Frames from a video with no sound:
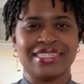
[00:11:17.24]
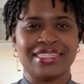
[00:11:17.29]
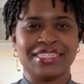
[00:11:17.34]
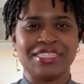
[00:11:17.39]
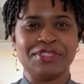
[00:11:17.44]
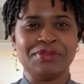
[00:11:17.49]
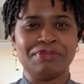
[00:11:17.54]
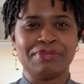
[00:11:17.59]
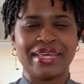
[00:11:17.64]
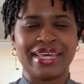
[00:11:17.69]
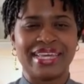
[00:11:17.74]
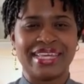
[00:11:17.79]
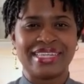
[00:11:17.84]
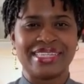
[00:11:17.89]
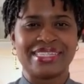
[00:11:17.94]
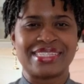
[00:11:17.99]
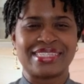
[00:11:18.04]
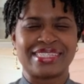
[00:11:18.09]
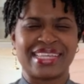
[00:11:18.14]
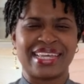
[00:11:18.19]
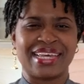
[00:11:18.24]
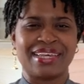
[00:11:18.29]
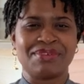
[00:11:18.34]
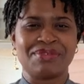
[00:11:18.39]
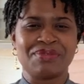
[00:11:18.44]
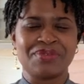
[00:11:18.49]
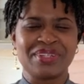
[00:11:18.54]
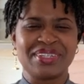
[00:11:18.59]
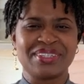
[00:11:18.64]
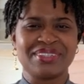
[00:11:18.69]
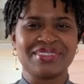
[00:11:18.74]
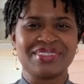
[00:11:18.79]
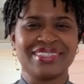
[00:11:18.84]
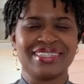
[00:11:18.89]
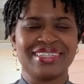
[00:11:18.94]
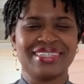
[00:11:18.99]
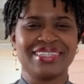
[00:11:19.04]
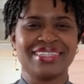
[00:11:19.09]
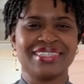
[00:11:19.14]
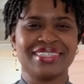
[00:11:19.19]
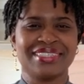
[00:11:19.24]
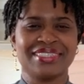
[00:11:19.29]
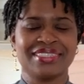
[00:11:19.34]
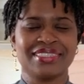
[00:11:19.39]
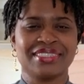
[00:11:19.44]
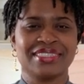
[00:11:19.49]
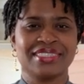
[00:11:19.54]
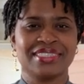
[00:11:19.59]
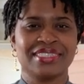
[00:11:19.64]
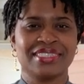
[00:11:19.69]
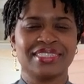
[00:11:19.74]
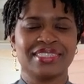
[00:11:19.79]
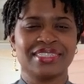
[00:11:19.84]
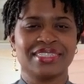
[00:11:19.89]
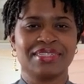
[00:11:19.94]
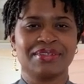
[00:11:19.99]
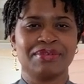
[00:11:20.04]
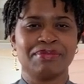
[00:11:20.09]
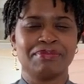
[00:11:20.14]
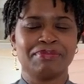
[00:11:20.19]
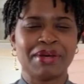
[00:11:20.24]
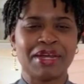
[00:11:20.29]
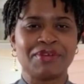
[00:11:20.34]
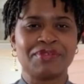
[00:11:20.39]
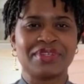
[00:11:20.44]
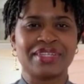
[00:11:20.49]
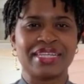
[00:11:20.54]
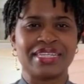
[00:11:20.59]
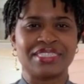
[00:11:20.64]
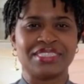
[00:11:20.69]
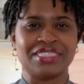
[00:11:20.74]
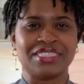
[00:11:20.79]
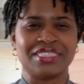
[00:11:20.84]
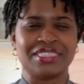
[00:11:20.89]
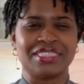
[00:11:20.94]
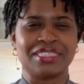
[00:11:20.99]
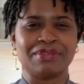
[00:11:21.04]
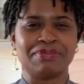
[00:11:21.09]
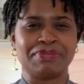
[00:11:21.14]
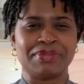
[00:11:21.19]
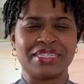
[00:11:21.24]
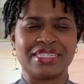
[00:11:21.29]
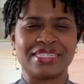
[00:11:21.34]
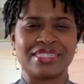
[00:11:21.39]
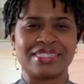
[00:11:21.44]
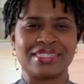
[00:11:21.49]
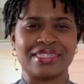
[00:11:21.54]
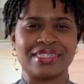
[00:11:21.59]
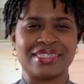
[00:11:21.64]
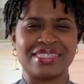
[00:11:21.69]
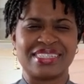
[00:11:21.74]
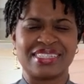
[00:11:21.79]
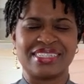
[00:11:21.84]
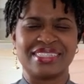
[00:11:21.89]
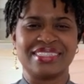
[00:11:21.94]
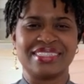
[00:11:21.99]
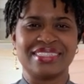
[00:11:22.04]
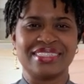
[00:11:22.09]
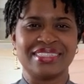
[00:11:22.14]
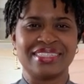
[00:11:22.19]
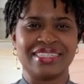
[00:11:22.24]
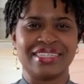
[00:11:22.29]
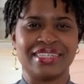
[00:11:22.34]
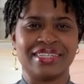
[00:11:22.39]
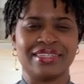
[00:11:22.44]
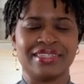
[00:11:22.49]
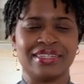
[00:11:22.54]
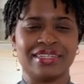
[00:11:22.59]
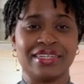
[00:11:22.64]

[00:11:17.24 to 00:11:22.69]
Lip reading: you may say, well, my relationship is good in